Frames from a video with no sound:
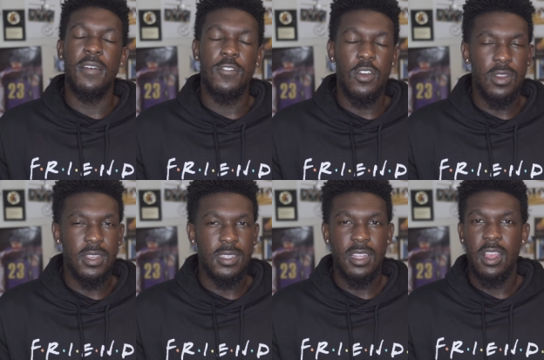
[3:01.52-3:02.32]
have
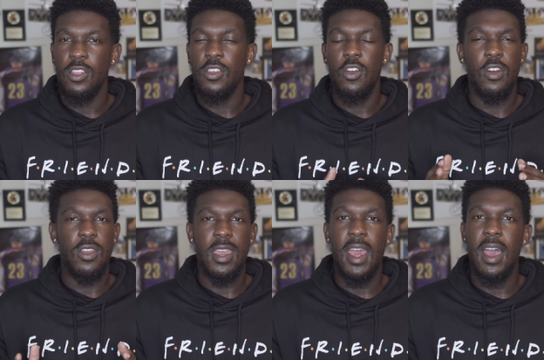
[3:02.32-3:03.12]
noticed, there
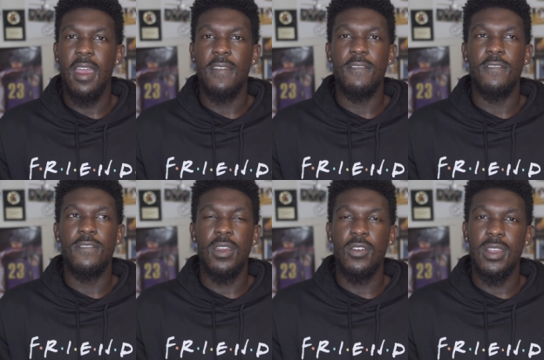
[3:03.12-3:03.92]
are not
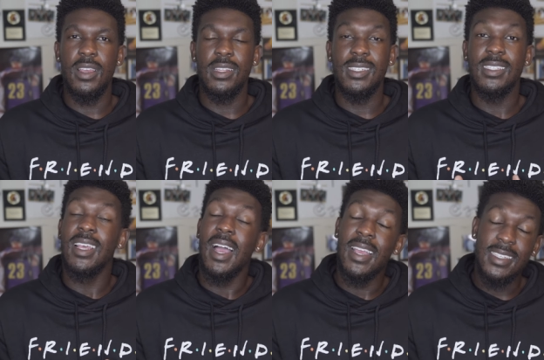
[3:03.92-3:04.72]
very good
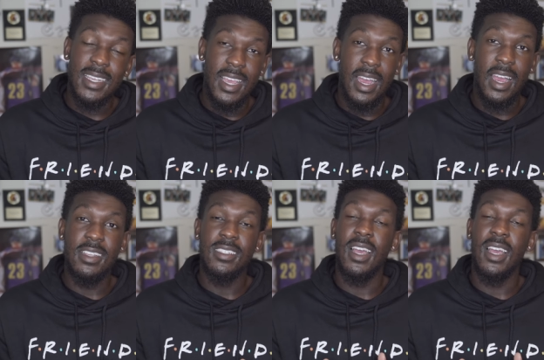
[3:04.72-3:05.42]
sizing guides,